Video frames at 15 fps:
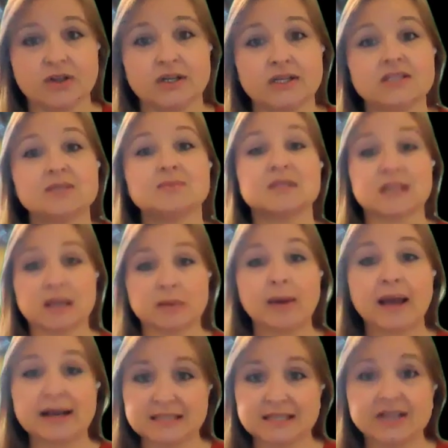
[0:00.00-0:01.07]
organisms like
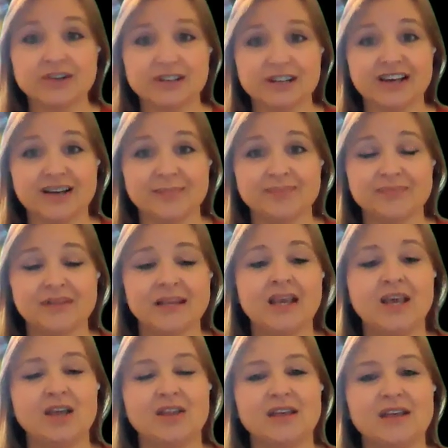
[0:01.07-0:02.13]
bacteria
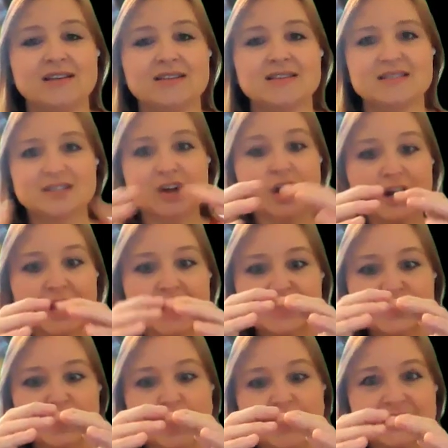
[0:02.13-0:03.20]
that start
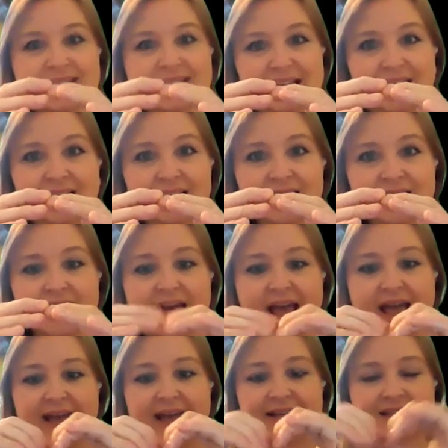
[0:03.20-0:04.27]
as one cell
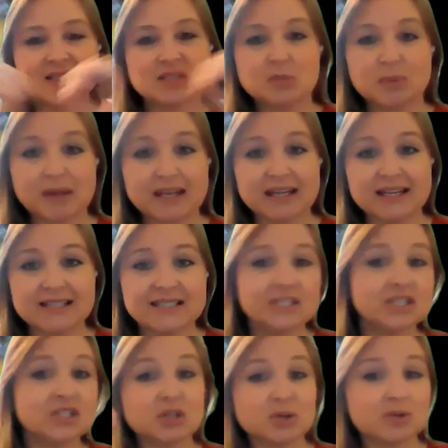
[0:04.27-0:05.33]
and split
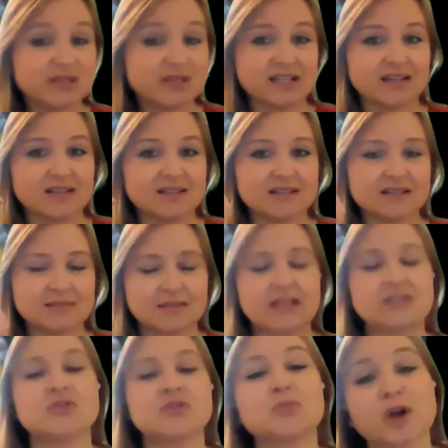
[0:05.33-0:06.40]
into two cells.
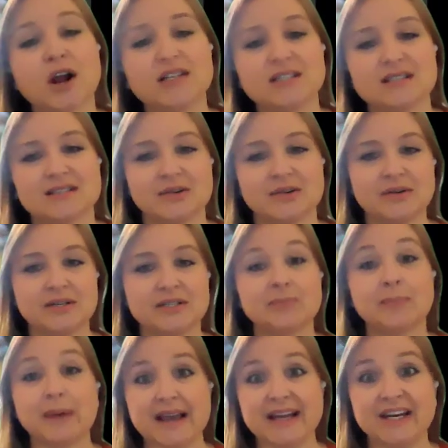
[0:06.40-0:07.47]
That's through a process known as
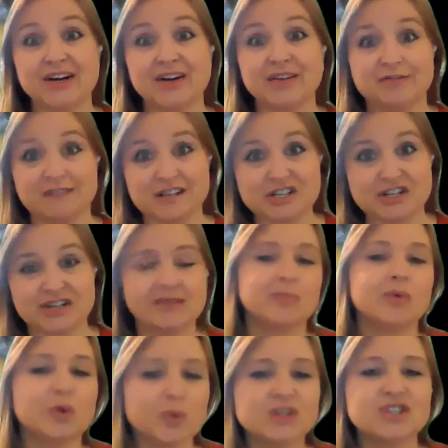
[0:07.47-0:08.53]
binary fission.
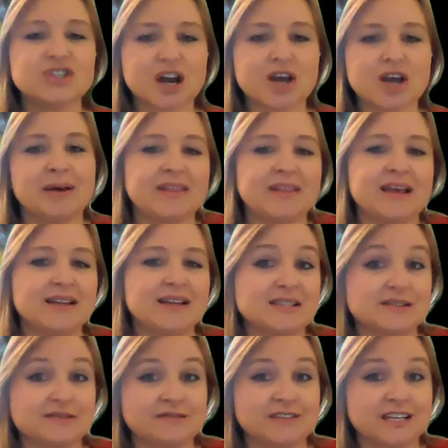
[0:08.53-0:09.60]
Well, we'll talk about that in a
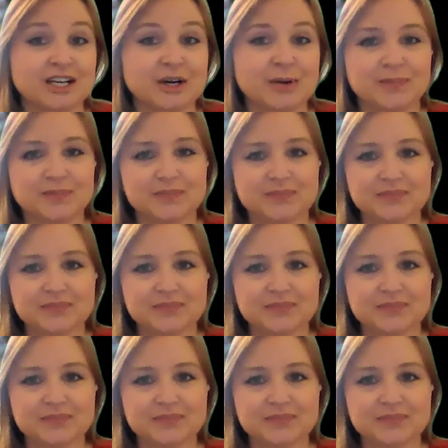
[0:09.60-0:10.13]
different video.